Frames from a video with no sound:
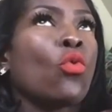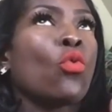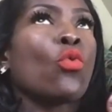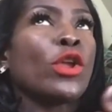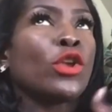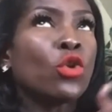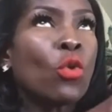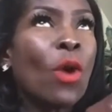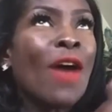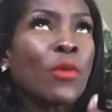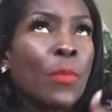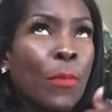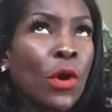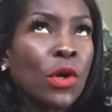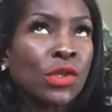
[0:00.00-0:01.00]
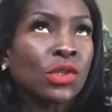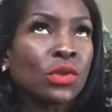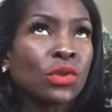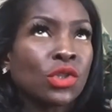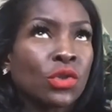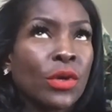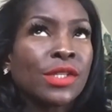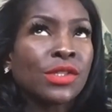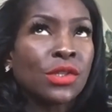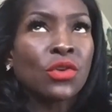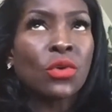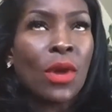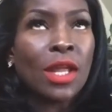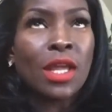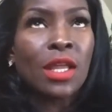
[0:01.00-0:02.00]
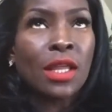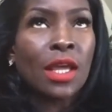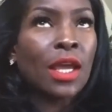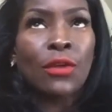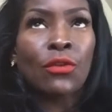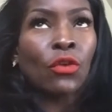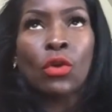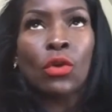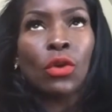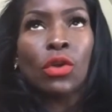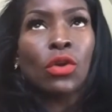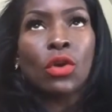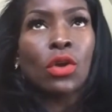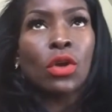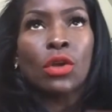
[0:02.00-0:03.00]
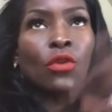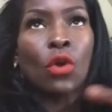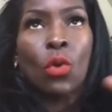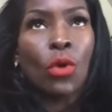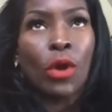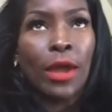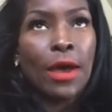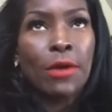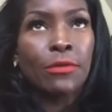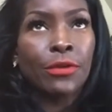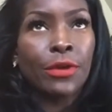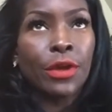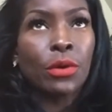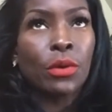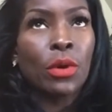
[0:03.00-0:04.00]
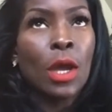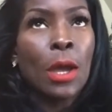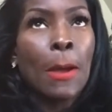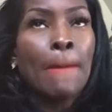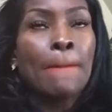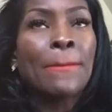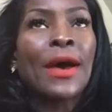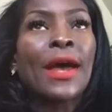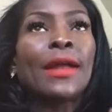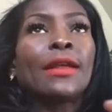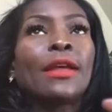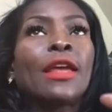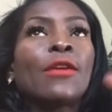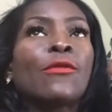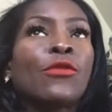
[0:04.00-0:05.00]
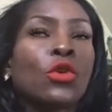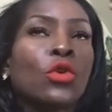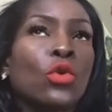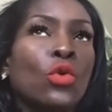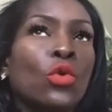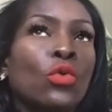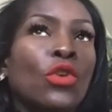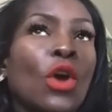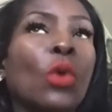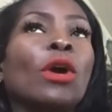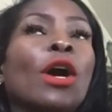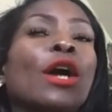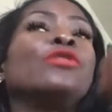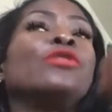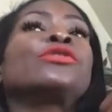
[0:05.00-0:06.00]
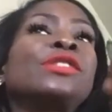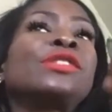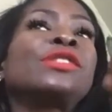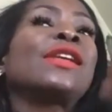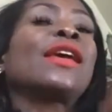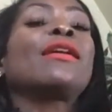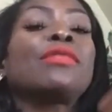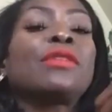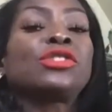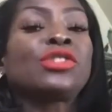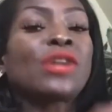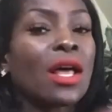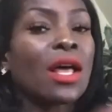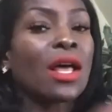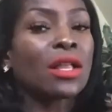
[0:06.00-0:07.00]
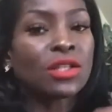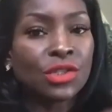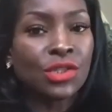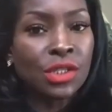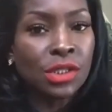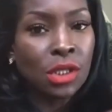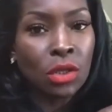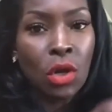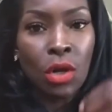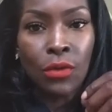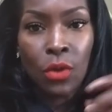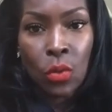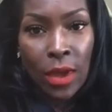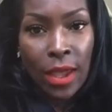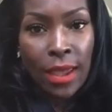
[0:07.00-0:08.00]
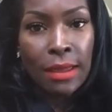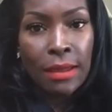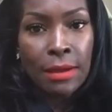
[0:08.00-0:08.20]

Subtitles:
when you have a personal choice to do anything, it's going to work out for you. But if you don't understand the challenges along the way,